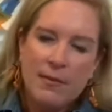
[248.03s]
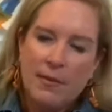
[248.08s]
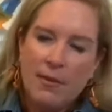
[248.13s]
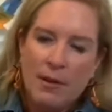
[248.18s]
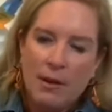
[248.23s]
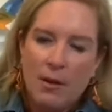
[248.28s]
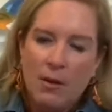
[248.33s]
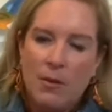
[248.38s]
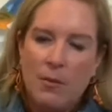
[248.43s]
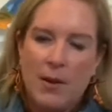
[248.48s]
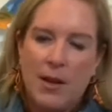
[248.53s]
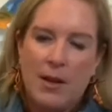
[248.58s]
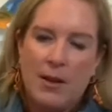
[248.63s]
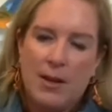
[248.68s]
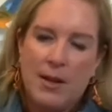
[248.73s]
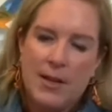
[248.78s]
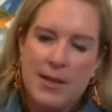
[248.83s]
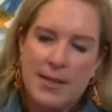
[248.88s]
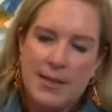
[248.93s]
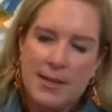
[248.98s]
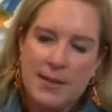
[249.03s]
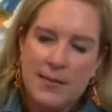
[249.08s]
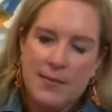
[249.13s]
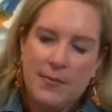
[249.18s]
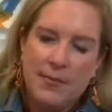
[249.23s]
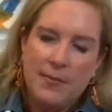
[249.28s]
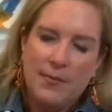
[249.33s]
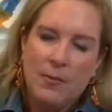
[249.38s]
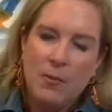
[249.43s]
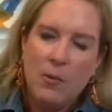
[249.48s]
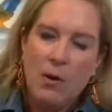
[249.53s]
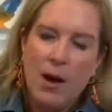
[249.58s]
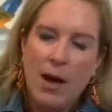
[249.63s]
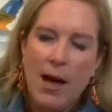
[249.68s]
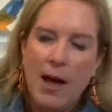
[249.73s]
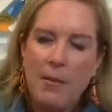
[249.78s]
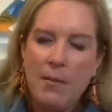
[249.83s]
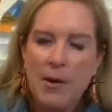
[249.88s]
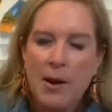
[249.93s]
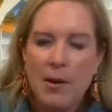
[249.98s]
Oh my goodness. Well,
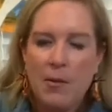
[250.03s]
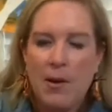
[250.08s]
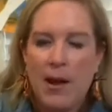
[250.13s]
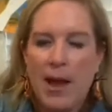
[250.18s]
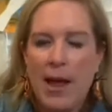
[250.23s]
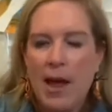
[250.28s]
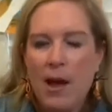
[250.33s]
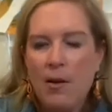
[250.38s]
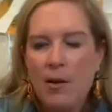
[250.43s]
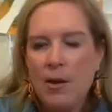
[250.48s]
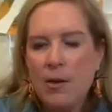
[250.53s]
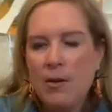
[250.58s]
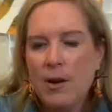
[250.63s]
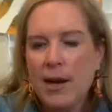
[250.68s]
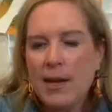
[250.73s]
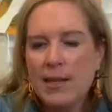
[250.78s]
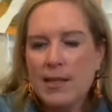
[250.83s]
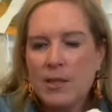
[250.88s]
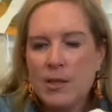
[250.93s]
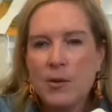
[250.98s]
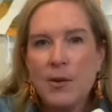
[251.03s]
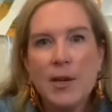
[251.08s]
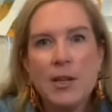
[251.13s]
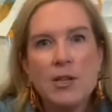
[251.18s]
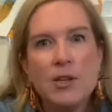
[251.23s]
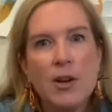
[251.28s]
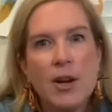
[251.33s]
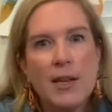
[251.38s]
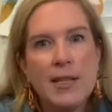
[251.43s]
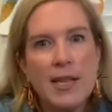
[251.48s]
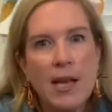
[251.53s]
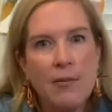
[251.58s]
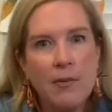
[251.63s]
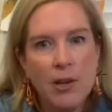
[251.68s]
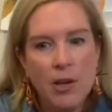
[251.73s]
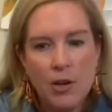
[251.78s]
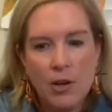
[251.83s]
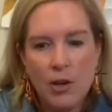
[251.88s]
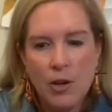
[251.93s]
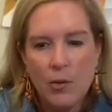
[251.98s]
um, anyway, how are you guys doing? Do you guys having
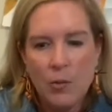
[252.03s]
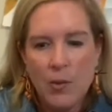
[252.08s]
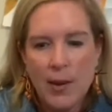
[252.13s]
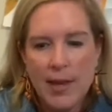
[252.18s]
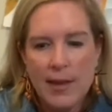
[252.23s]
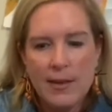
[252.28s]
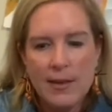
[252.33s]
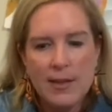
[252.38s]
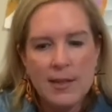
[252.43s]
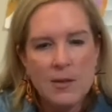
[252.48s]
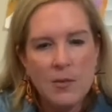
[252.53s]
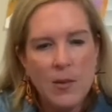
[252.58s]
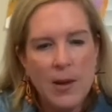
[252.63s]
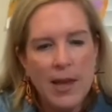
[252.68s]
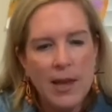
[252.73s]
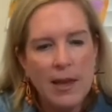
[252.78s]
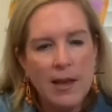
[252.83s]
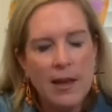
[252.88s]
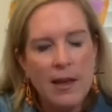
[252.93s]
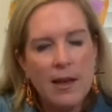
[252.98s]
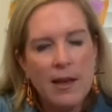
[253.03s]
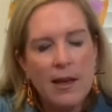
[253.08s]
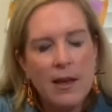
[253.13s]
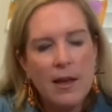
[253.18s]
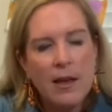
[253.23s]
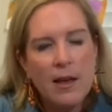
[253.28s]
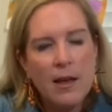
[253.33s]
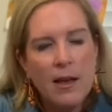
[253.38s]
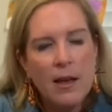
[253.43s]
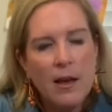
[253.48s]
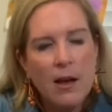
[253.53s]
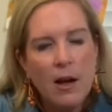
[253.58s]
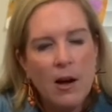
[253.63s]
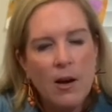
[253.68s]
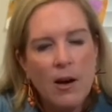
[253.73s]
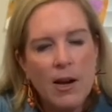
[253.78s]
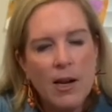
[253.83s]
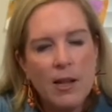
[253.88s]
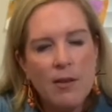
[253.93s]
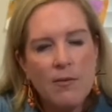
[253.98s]
a good week this week? Are
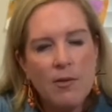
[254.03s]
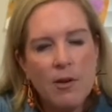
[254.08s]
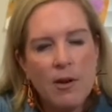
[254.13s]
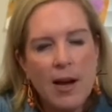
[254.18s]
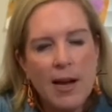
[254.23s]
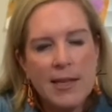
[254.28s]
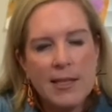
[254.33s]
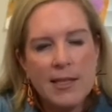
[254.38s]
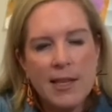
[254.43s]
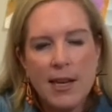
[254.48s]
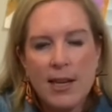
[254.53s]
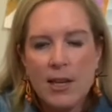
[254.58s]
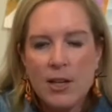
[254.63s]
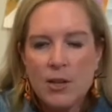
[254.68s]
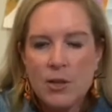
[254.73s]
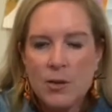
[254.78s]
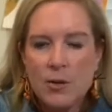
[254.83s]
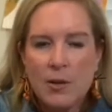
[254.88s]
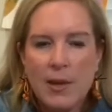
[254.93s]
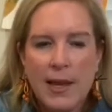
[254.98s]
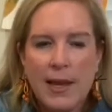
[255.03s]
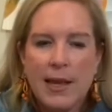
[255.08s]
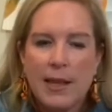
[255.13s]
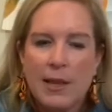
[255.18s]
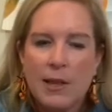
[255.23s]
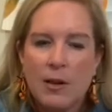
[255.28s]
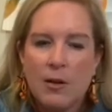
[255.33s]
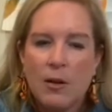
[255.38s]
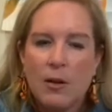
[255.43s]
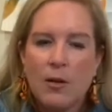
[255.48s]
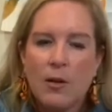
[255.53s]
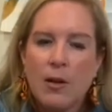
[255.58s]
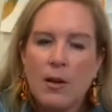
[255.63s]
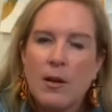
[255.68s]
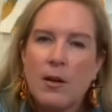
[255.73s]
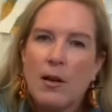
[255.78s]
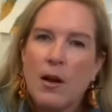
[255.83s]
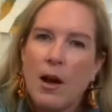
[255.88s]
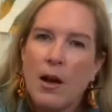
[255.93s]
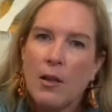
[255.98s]
any of you guys gonna do like a little
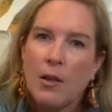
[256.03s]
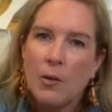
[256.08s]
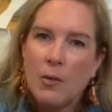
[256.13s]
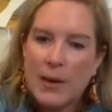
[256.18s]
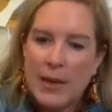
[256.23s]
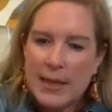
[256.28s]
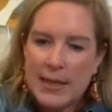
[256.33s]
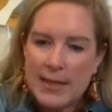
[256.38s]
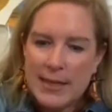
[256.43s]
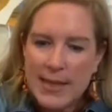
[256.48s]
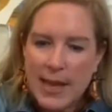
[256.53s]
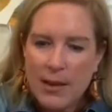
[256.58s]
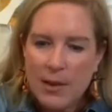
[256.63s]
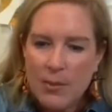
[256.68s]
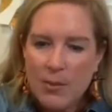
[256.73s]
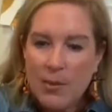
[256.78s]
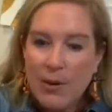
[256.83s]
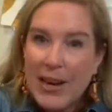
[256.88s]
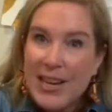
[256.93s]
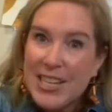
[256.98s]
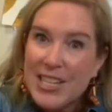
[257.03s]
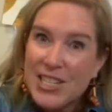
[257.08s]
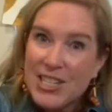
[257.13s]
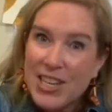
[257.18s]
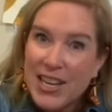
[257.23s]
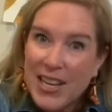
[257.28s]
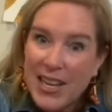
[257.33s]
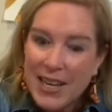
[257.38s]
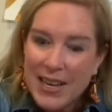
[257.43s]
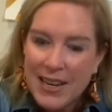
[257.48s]
Halloween celebration?